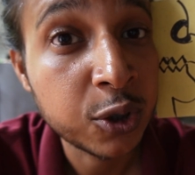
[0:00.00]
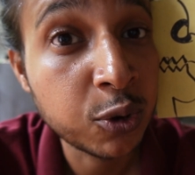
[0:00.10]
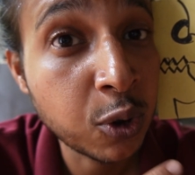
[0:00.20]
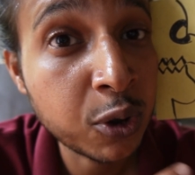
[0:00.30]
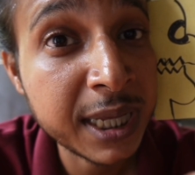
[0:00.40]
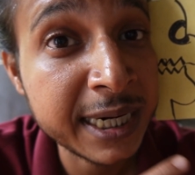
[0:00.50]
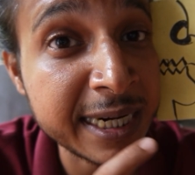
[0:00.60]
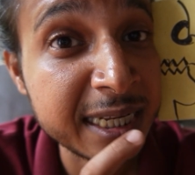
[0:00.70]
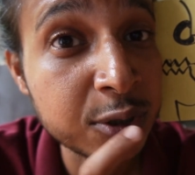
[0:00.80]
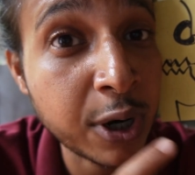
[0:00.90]
You know that
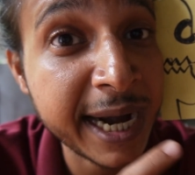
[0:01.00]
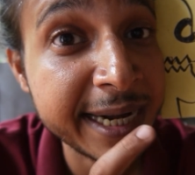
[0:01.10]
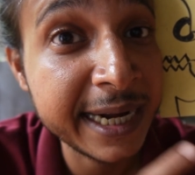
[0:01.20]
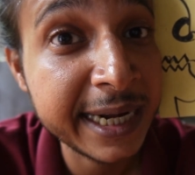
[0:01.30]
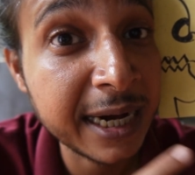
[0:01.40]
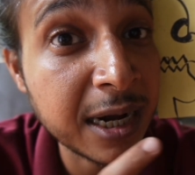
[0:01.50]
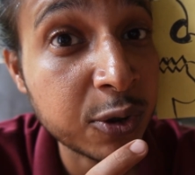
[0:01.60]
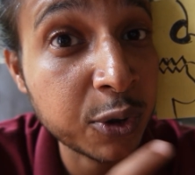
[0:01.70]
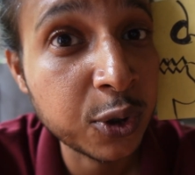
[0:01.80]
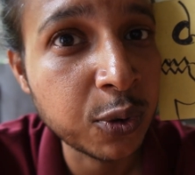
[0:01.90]
it is not identical
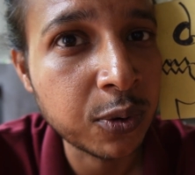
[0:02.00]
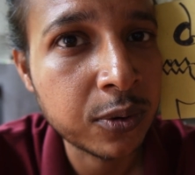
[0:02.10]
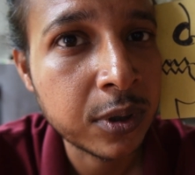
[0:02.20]
to you.